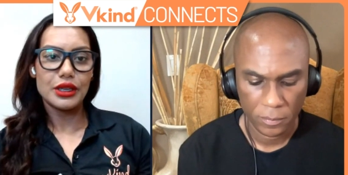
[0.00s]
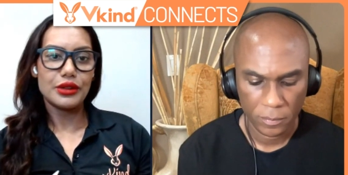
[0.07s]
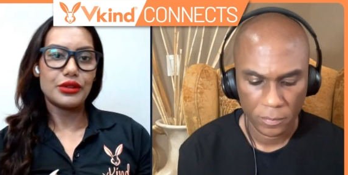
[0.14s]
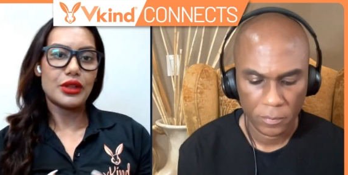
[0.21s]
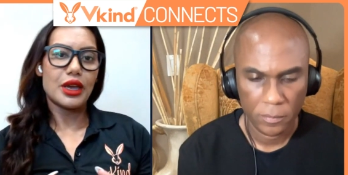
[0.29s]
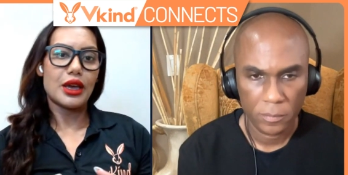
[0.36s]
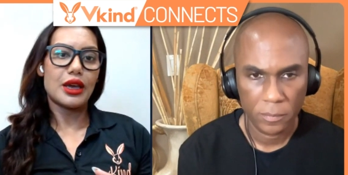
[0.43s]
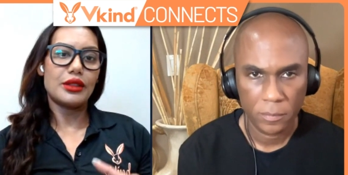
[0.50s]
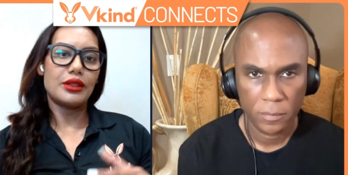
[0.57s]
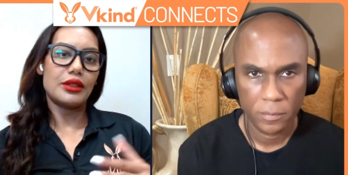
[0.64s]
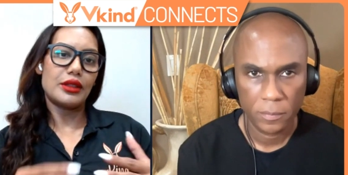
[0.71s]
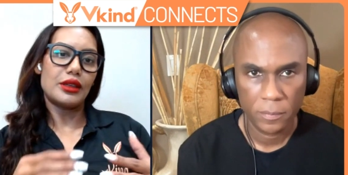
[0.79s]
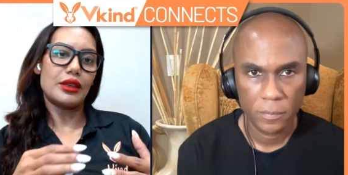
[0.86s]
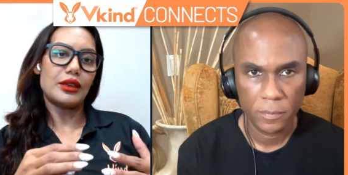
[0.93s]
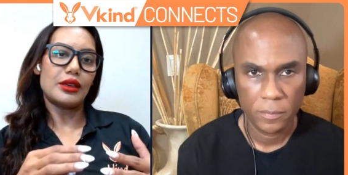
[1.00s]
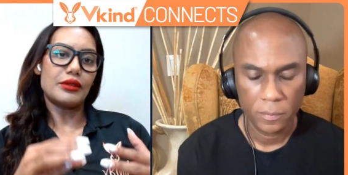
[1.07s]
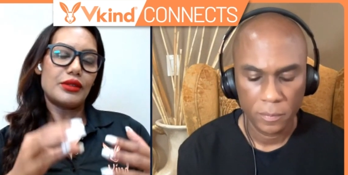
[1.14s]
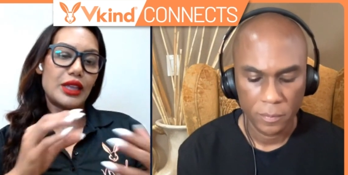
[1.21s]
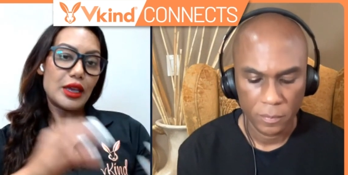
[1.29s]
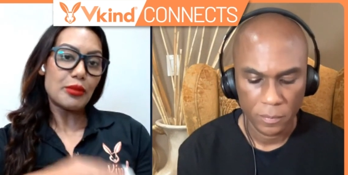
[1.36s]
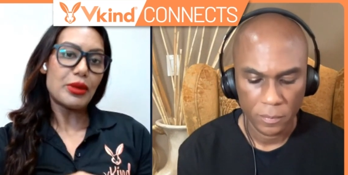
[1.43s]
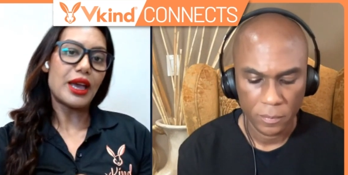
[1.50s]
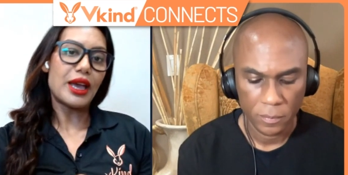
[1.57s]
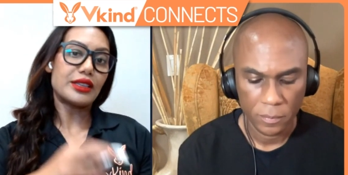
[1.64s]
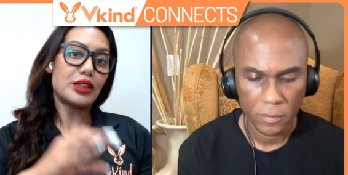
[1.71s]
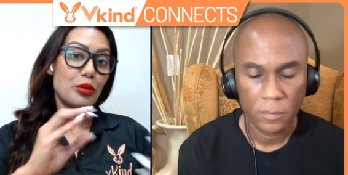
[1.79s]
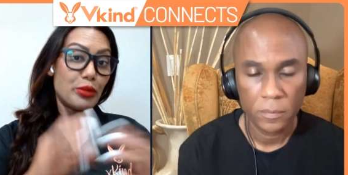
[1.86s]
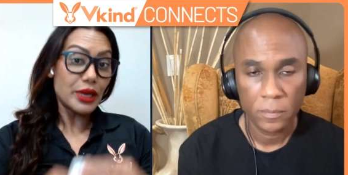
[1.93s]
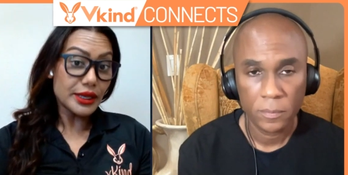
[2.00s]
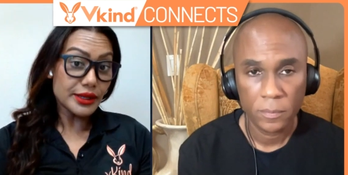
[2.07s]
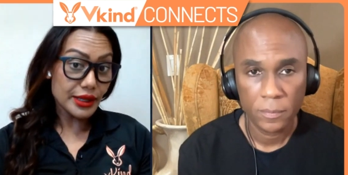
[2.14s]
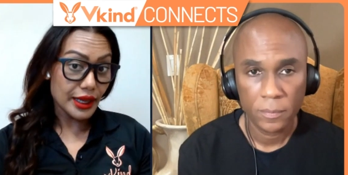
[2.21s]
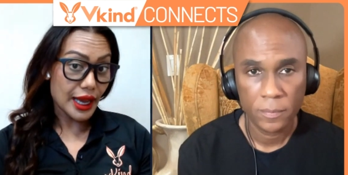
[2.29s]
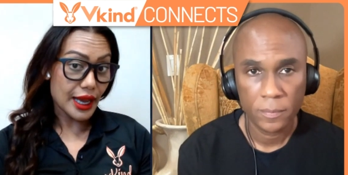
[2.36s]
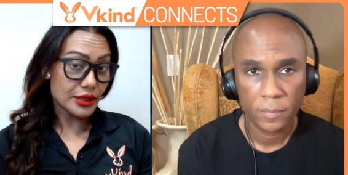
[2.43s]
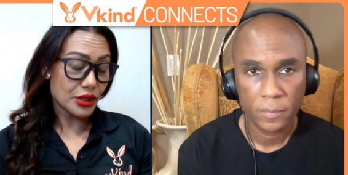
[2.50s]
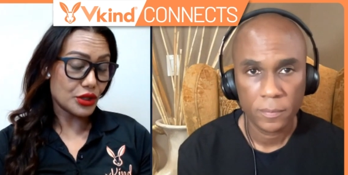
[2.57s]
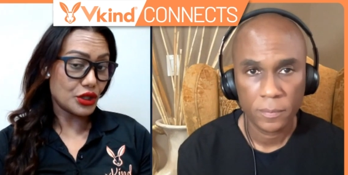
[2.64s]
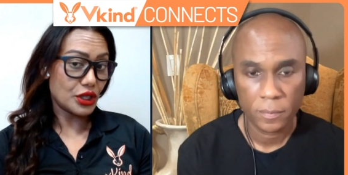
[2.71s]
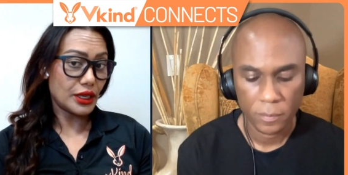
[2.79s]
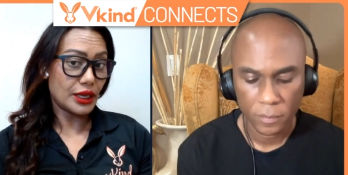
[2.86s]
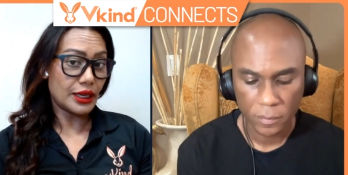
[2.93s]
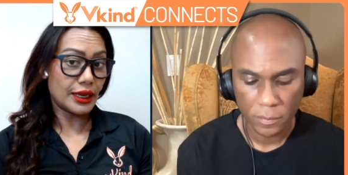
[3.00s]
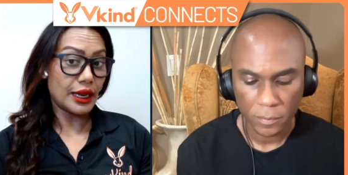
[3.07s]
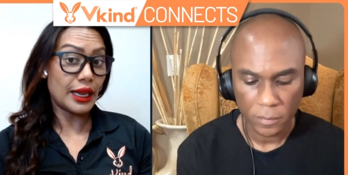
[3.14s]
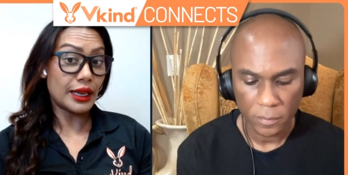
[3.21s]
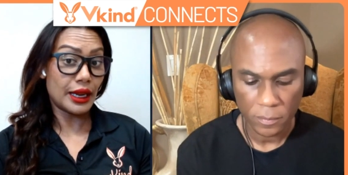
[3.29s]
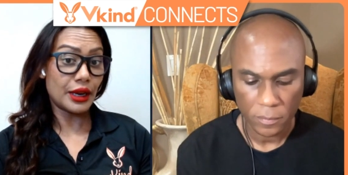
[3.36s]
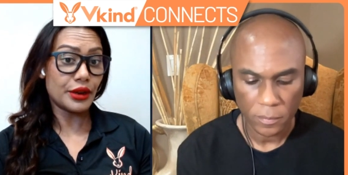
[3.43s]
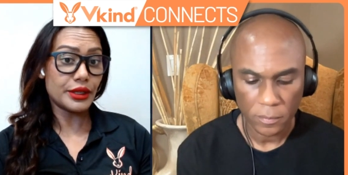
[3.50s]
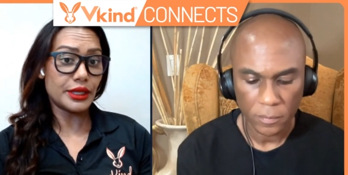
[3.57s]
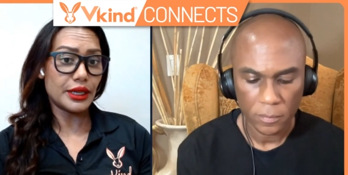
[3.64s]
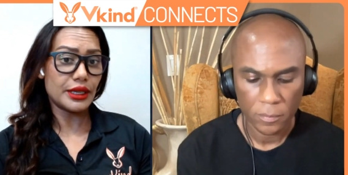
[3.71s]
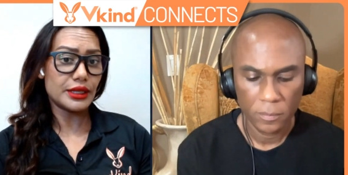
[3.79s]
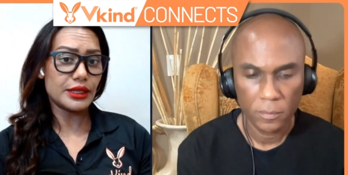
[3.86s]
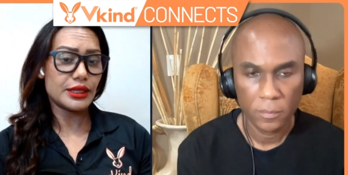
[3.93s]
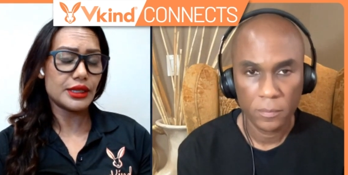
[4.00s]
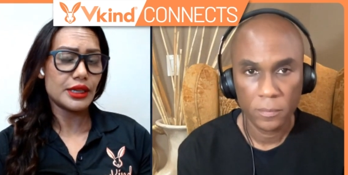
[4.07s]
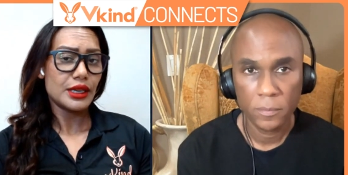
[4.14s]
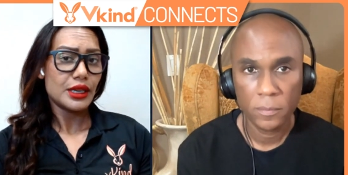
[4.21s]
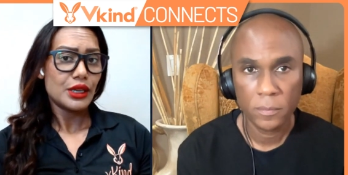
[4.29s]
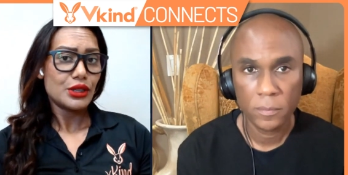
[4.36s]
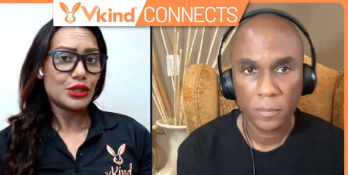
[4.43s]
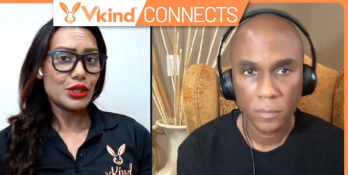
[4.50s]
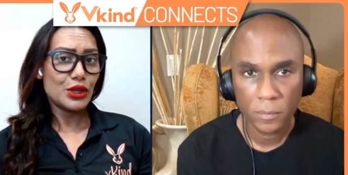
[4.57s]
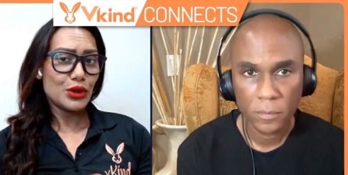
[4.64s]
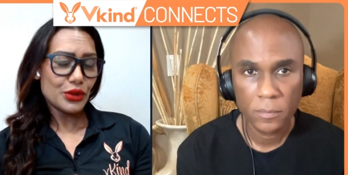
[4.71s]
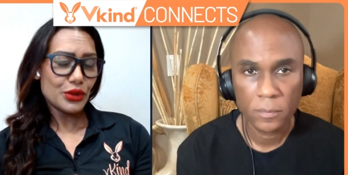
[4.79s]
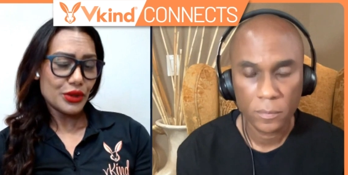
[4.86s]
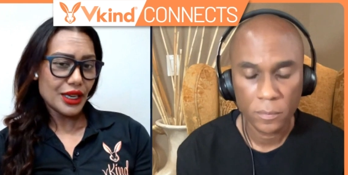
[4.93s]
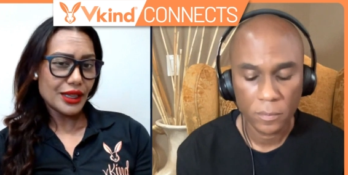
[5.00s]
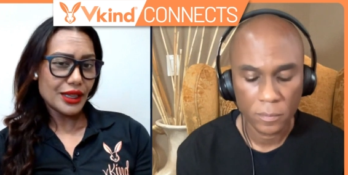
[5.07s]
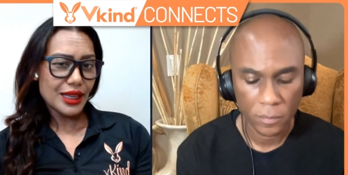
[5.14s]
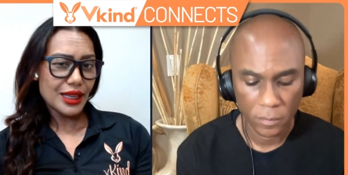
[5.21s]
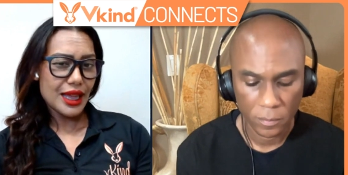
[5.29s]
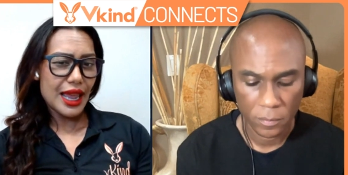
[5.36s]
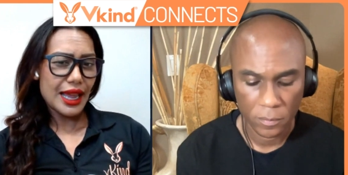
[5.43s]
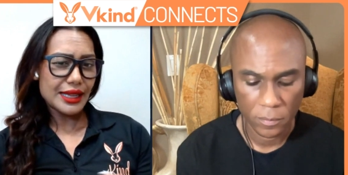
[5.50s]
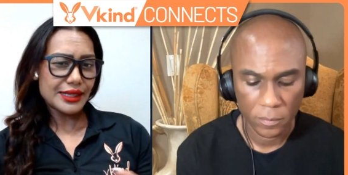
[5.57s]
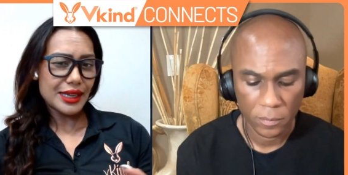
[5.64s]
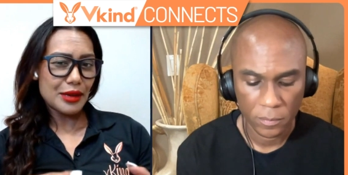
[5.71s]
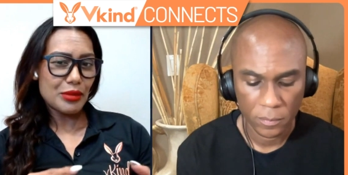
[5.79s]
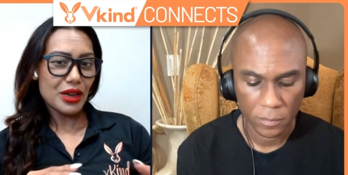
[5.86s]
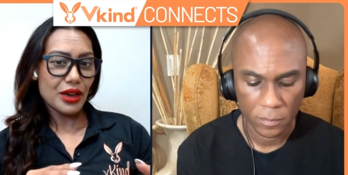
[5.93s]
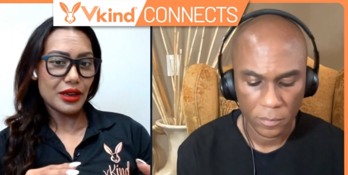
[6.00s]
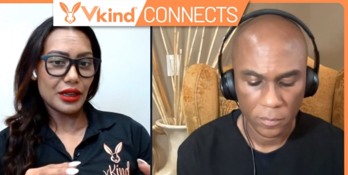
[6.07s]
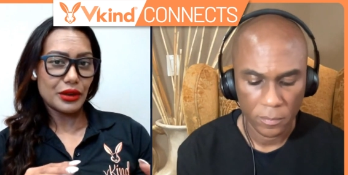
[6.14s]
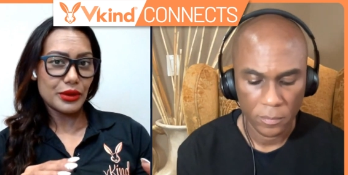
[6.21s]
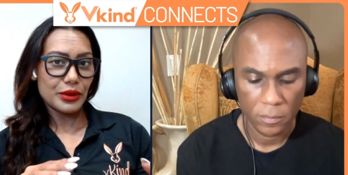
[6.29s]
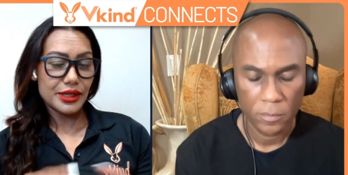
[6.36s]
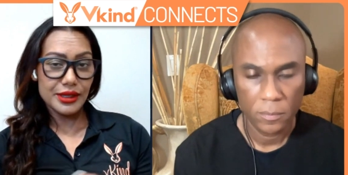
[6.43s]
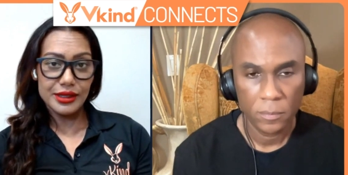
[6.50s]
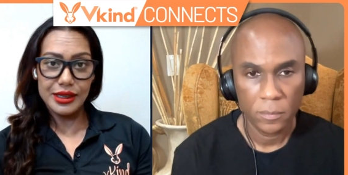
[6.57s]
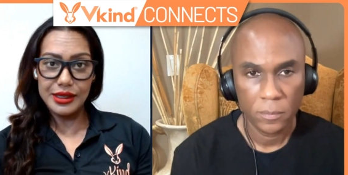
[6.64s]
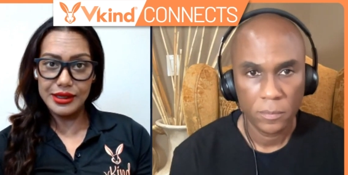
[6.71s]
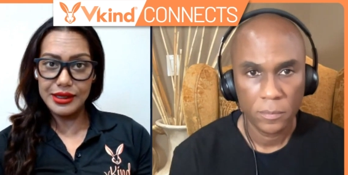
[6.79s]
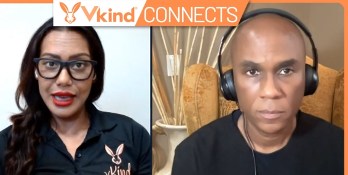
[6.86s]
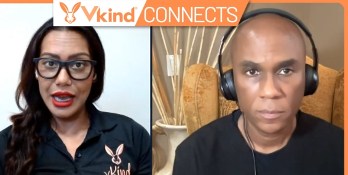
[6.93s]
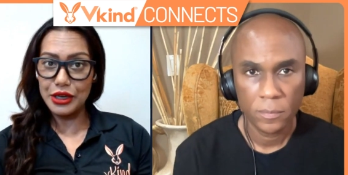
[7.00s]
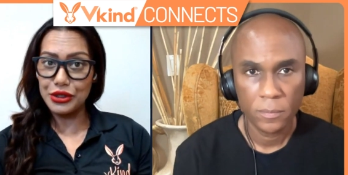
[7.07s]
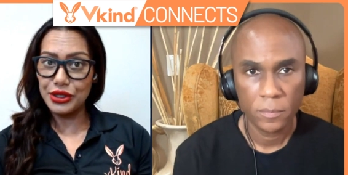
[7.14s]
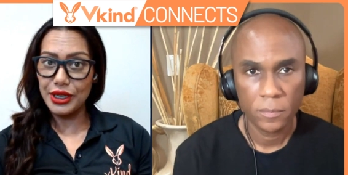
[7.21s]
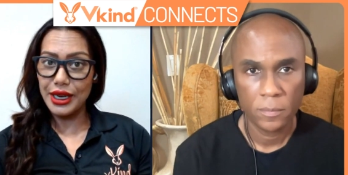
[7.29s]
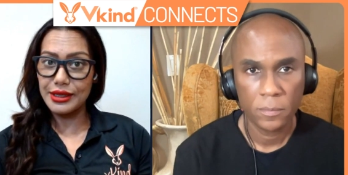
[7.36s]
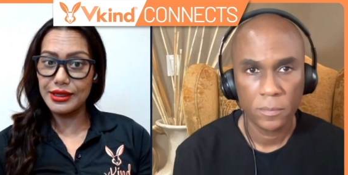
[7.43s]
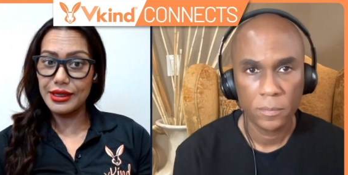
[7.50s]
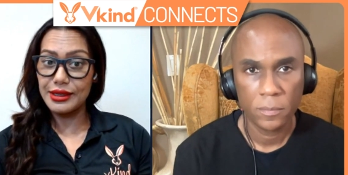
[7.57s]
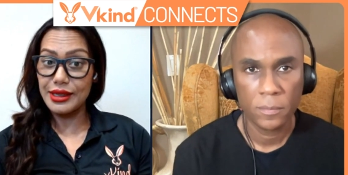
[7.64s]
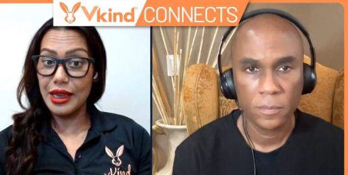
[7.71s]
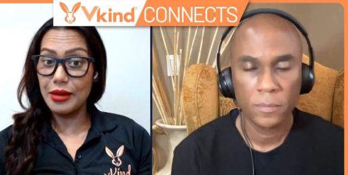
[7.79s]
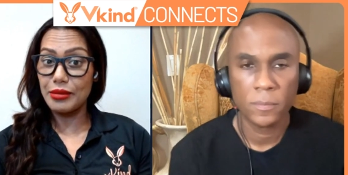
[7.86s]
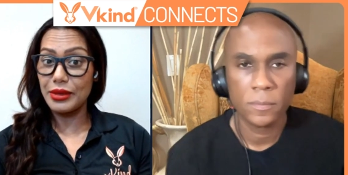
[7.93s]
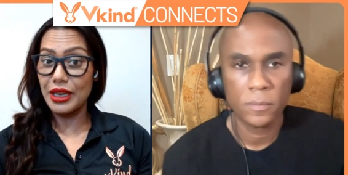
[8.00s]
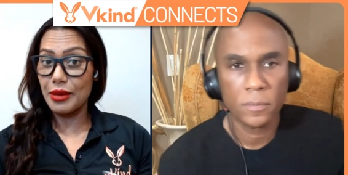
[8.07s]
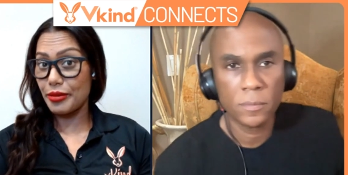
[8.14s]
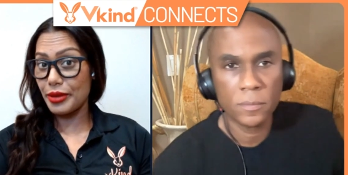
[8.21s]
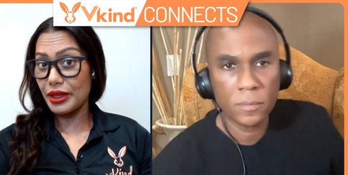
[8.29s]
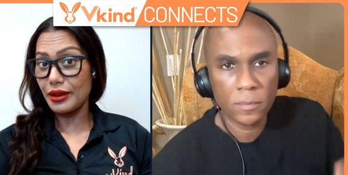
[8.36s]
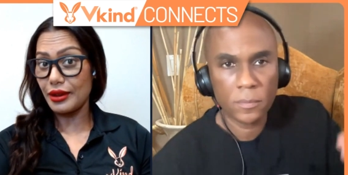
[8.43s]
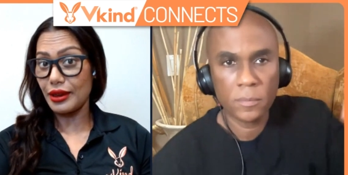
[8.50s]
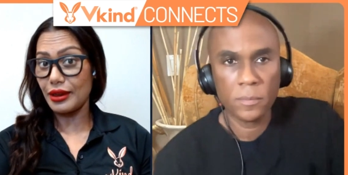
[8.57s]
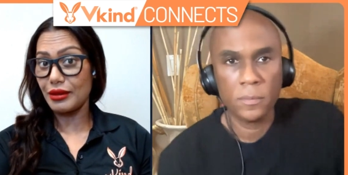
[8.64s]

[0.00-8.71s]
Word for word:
Speaker 1: that the the impacts that obesity has on gene inheritance, do you think that antibiotic resistance actually has the same capability?